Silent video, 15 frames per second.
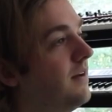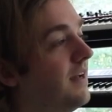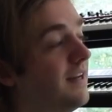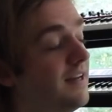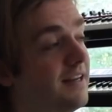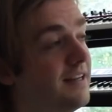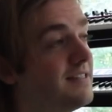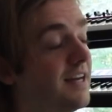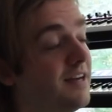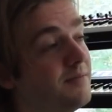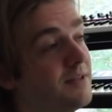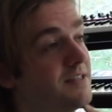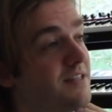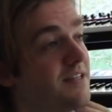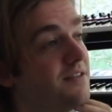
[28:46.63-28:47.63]
And anytime
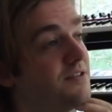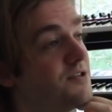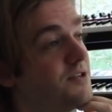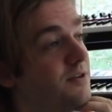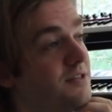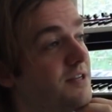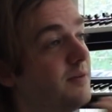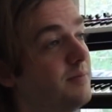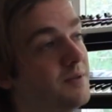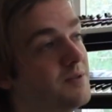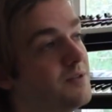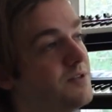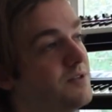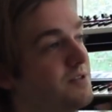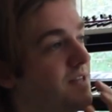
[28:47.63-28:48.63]
the synth shows up,
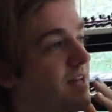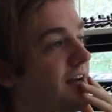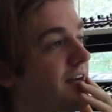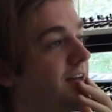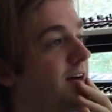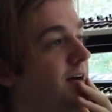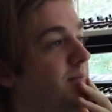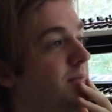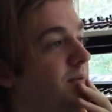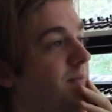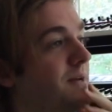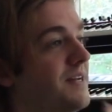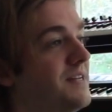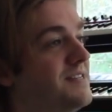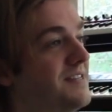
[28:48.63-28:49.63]
it's just that copy and
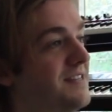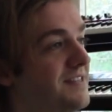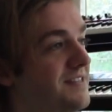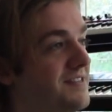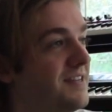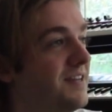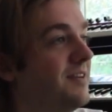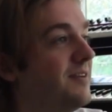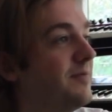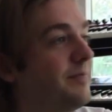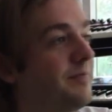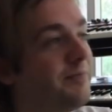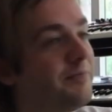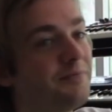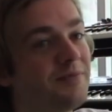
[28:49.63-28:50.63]
pasted, so,
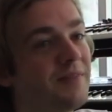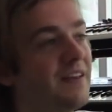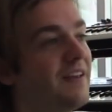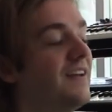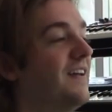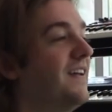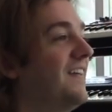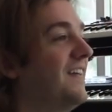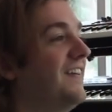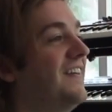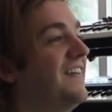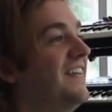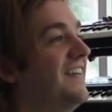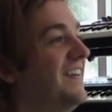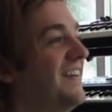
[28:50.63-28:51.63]

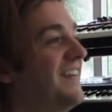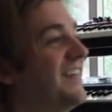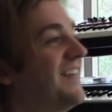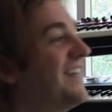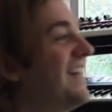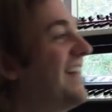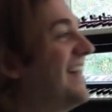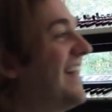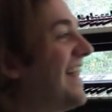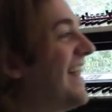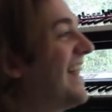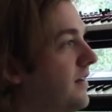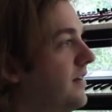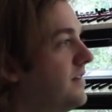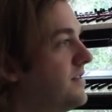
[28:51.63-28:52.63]
you know.
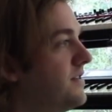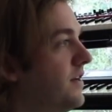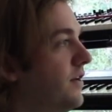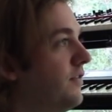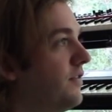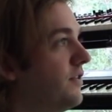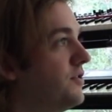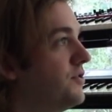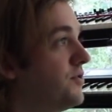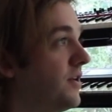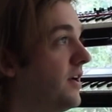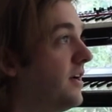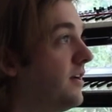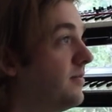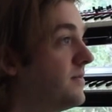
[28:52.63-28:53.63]
So for the
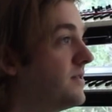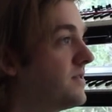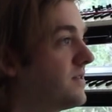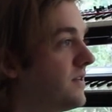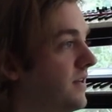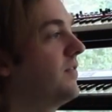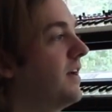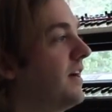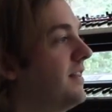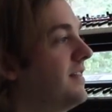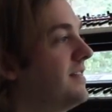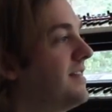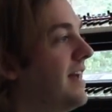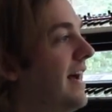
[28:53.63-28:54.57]
drums, we've got these